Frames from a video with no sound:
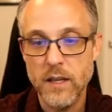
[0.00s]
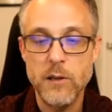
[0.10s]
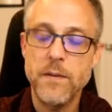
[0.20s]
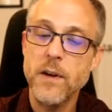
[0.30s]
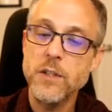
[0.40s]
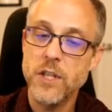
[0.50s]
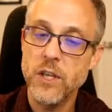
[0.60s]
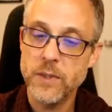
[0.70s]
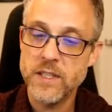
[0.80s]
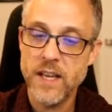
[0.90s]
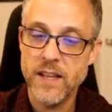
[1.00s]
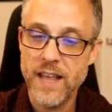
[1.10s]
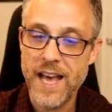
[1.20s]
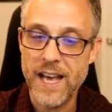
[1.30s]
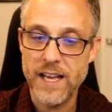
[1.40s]
your function, you would say
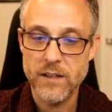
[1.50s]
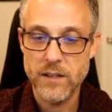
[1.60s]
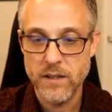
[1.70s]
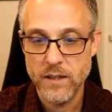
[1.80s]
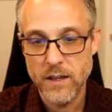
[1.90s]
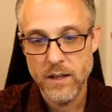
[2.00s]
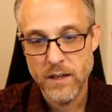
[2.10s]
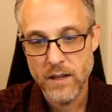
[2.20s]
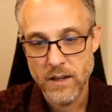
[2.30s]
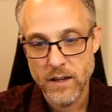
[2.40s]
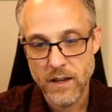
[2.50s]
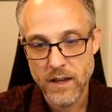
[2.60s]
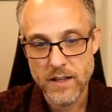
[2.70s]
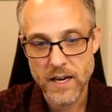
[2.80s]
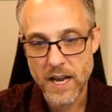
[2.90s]
that,
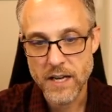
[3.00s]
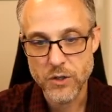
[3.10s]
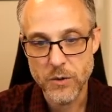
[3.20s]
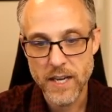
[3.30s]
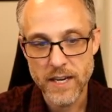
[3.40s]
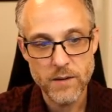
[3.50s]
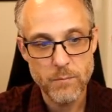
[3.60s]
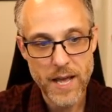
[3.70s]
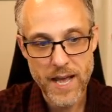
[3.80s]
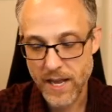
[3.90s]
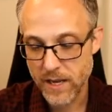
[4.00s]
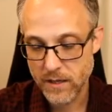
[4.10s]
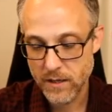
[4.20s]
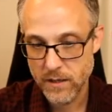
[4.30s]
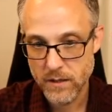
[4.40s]
and then as you get it
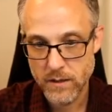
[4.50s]
back,